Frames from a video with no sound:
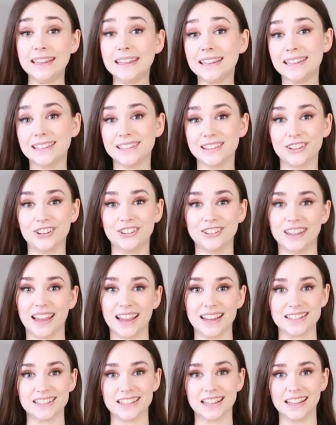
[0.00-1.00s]

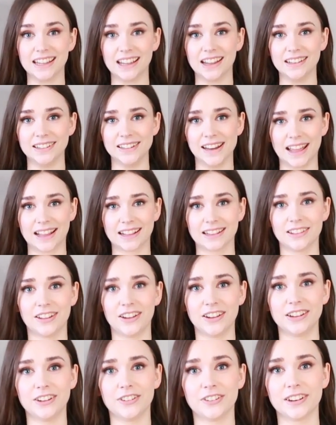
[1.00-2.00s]
elongating
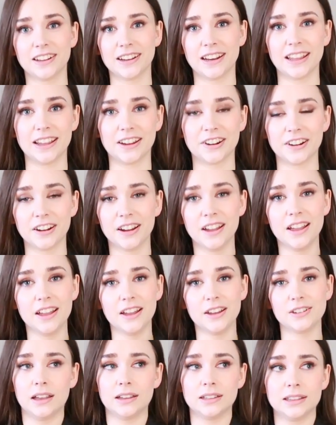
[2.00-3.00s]
neckline on it here.
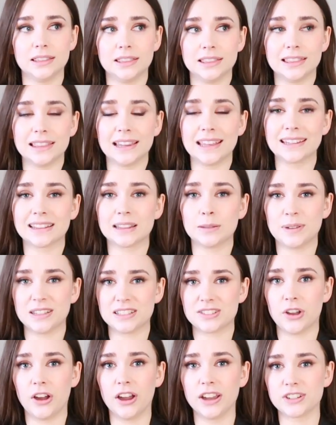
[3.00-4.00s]
Little
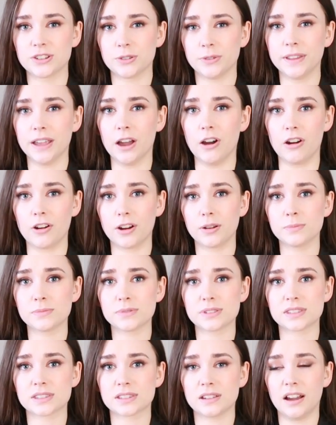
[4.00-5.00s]
bit tight on the
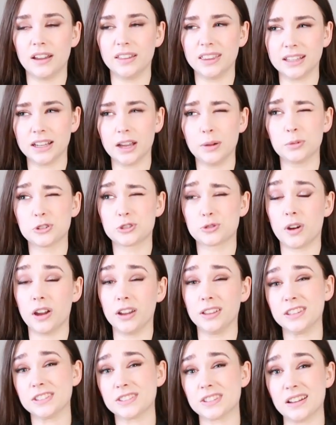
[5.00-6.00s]
arms. I think I would
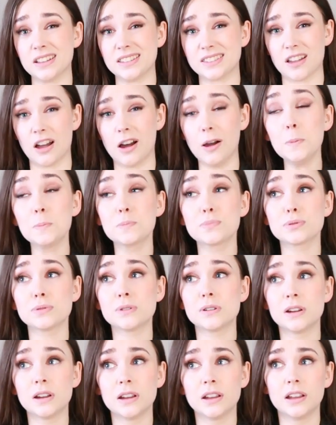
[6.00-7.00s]
try the size up
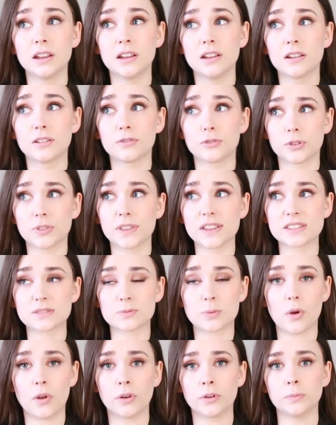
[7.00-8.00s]
for
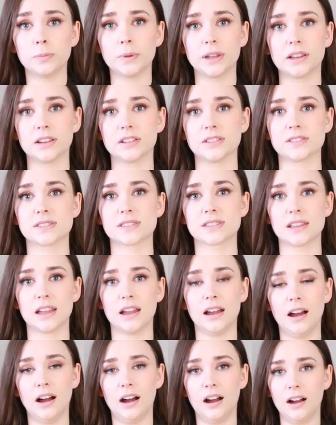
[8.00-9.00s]
this one, because
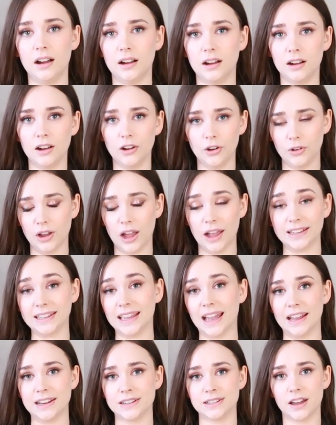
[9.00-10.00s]

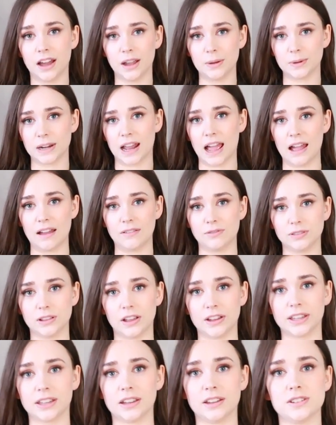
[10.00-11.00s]
again I would have
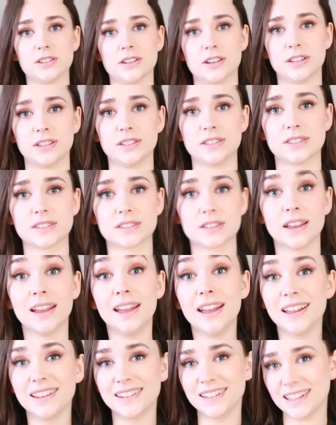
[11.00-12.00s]
like a nice
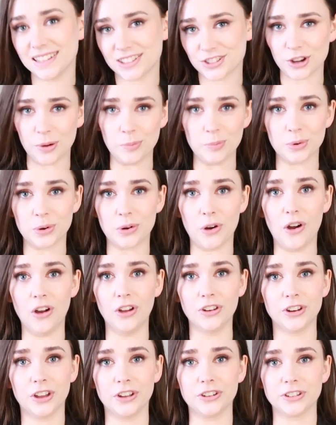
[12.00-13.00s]
knit jumper
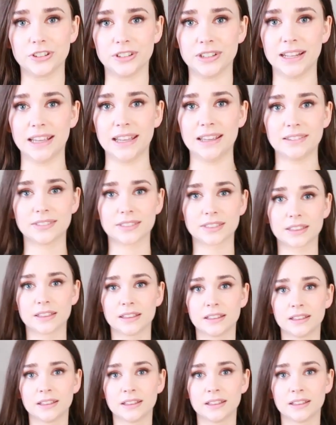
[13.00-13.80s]
on underneath.